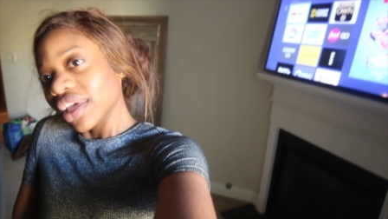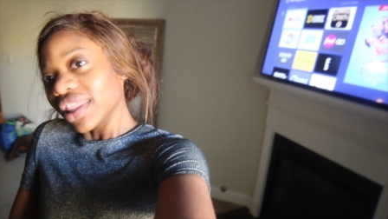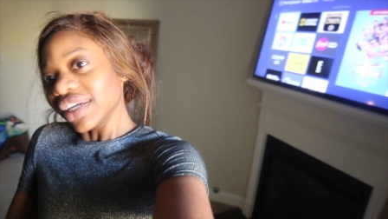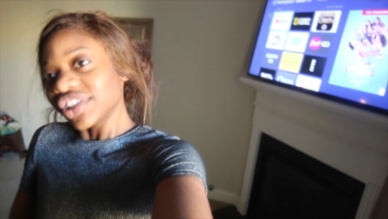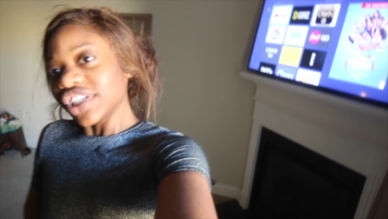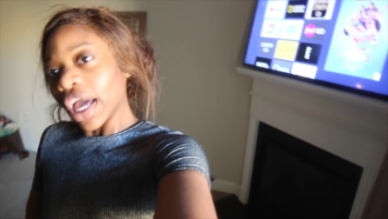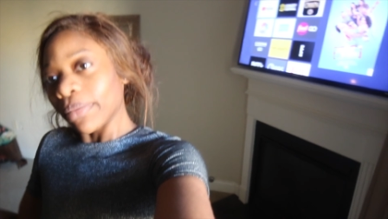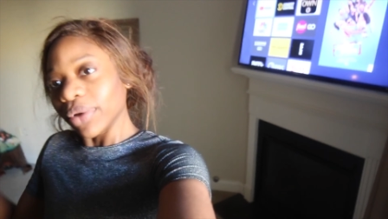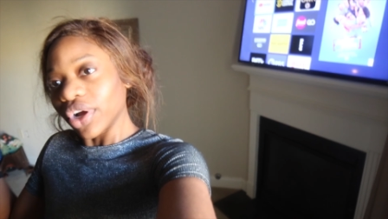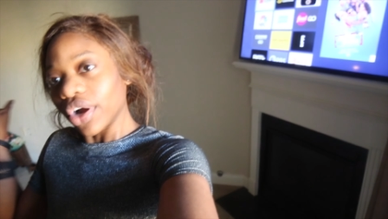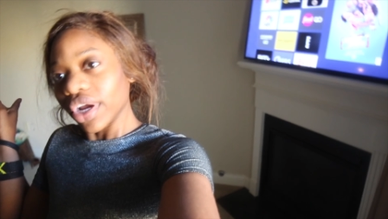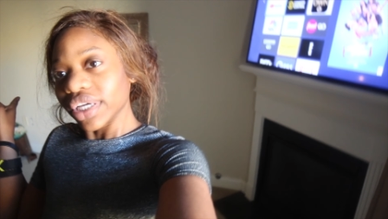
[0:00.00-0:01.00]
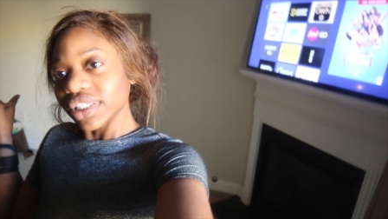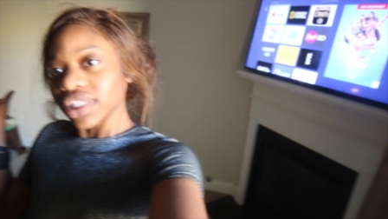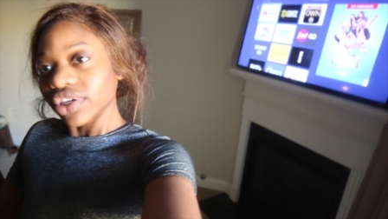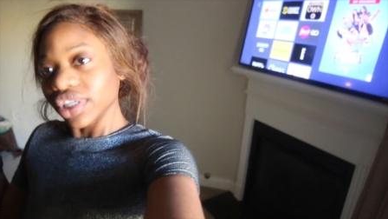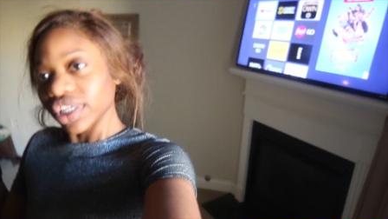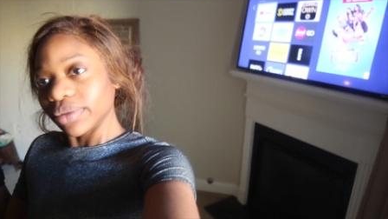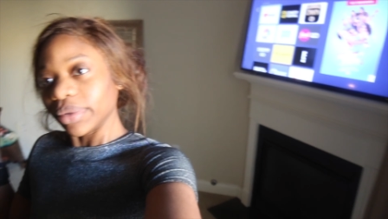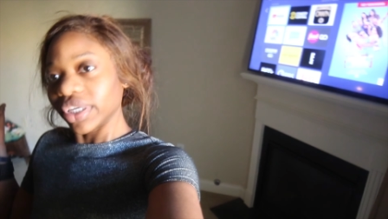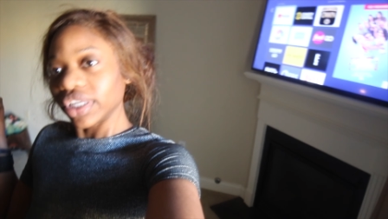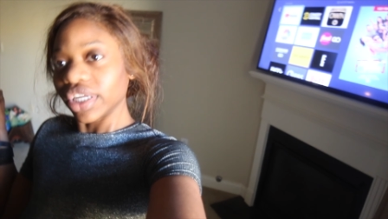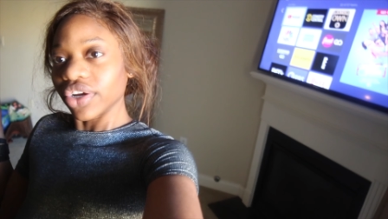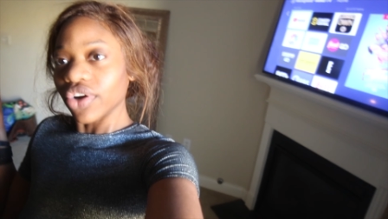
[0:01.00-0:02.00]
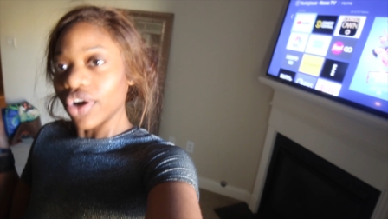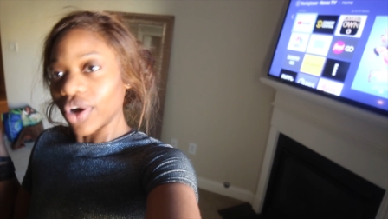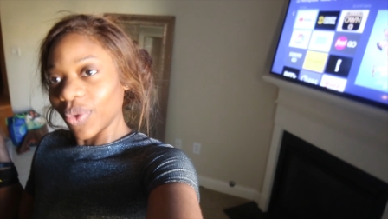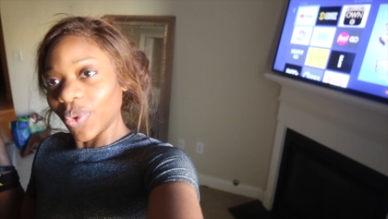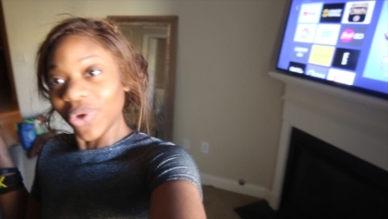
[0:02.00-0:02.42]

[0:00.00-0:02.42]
that shopping cart has literally been in here all